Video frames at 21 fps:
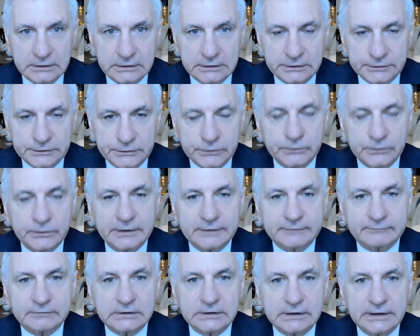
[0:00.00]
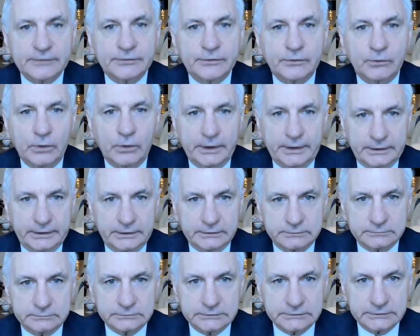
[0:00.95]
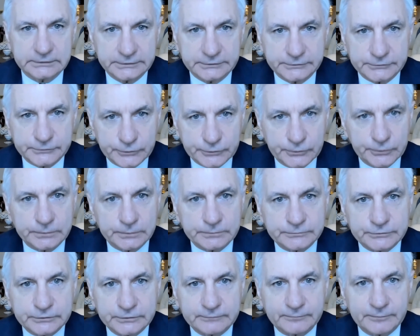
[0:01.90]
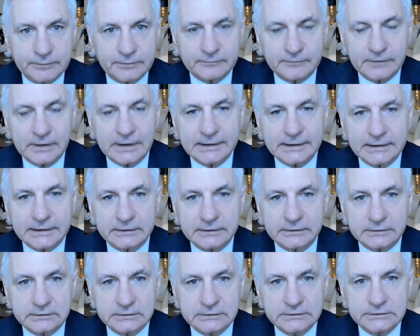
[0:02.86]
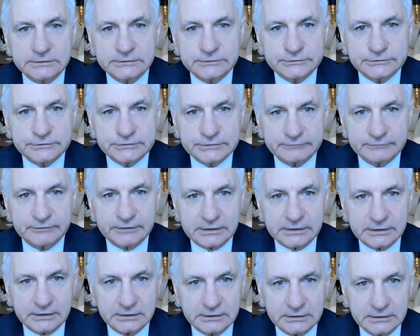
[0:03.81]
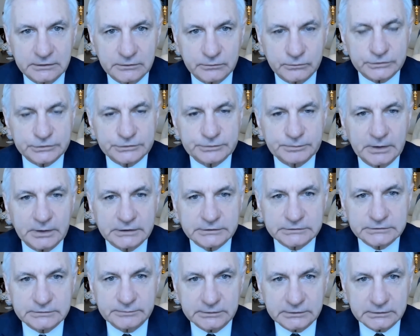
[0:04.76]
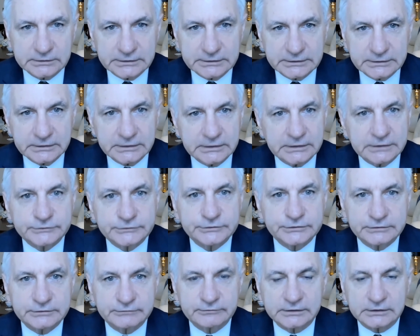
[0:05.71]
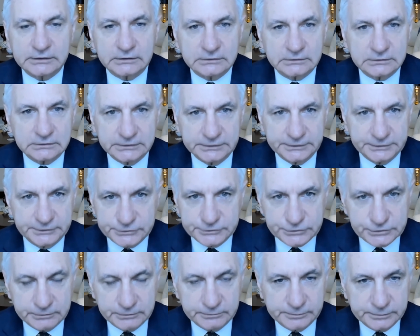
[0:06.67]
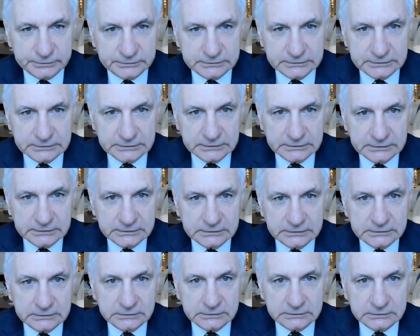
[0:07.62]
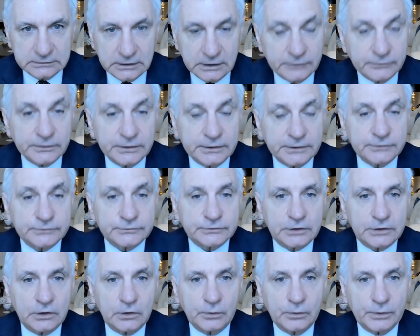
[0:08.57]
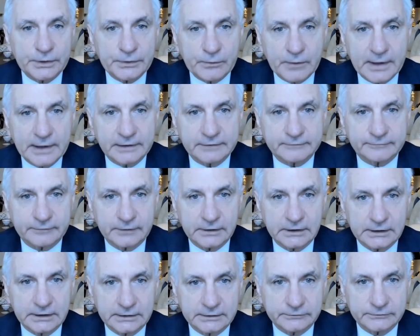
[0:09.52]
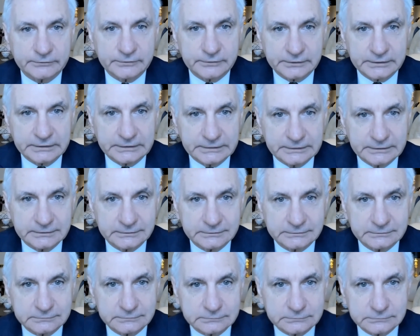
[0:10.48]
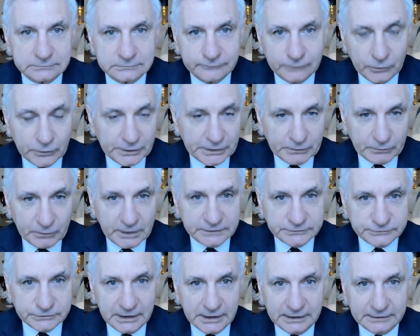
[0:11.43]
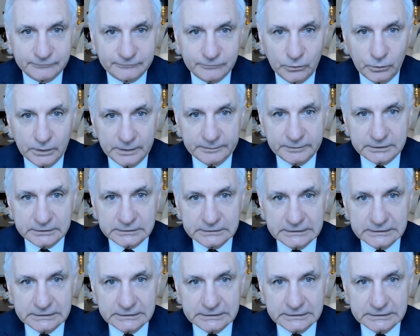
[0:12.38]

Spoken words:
You have led the way in terms of providing civic responsibility and civic leadership. 100 years ago, we ratified the Voting Rights Act for women.